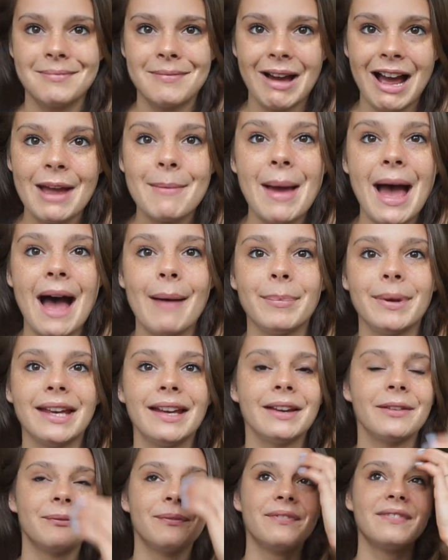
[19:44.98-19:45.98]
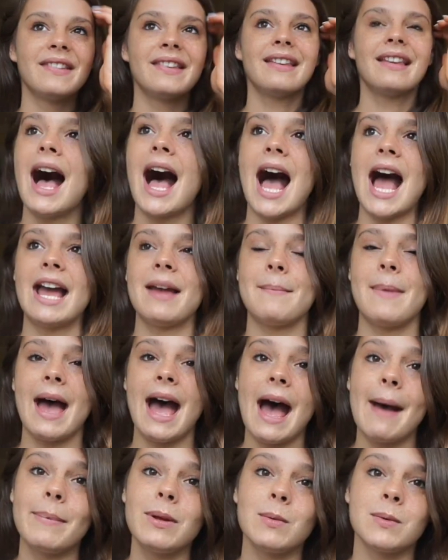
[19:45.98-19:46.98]
I'm happy. I am
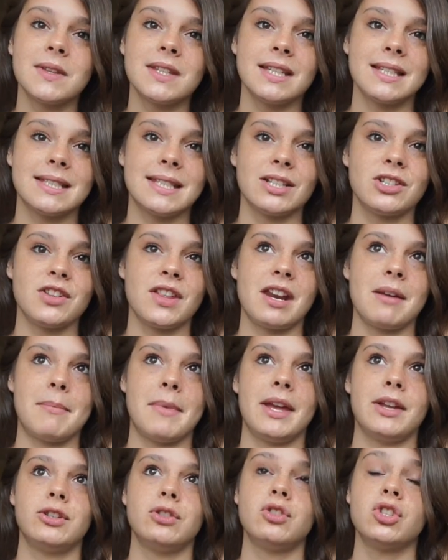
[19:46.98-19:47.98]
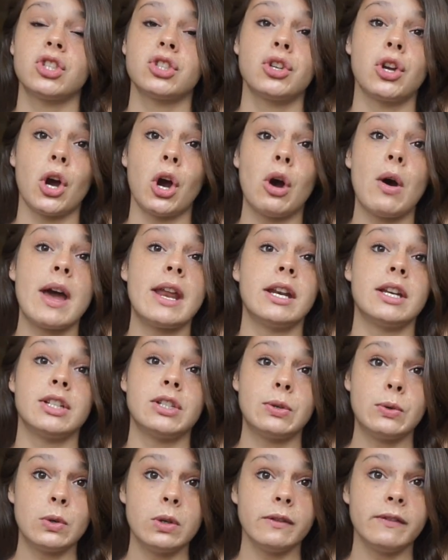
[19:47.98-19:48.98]
happy with the decision that I made to just go and
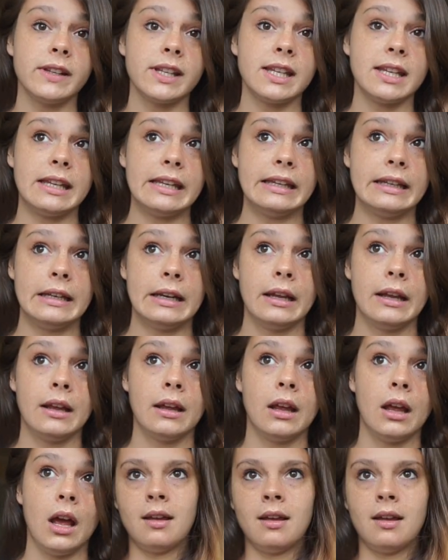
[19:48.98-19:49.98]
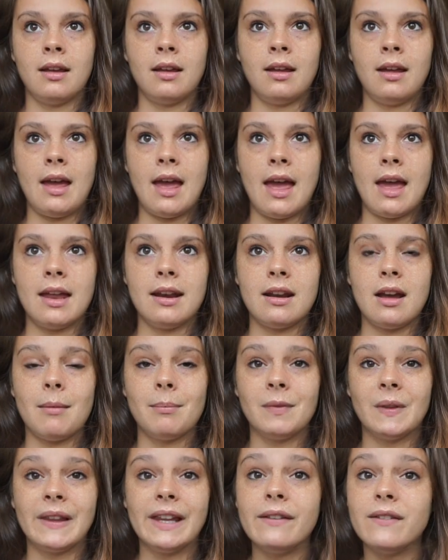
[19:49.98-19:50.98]
intuitively eat. And
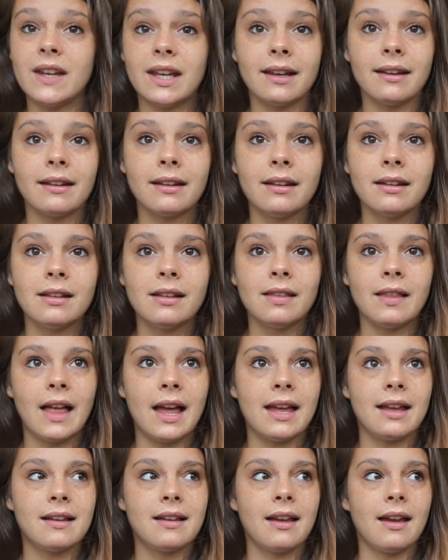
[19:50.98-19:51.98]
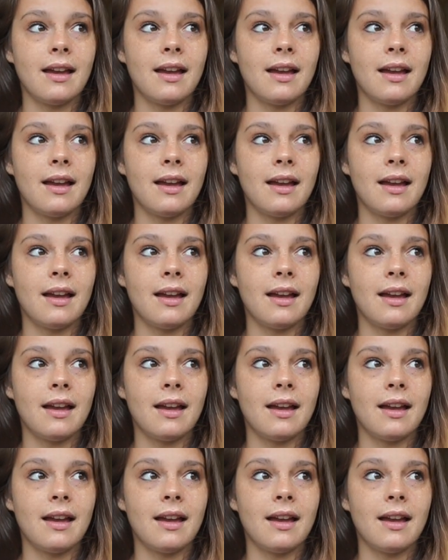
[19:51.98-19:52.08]
I'm living. Like,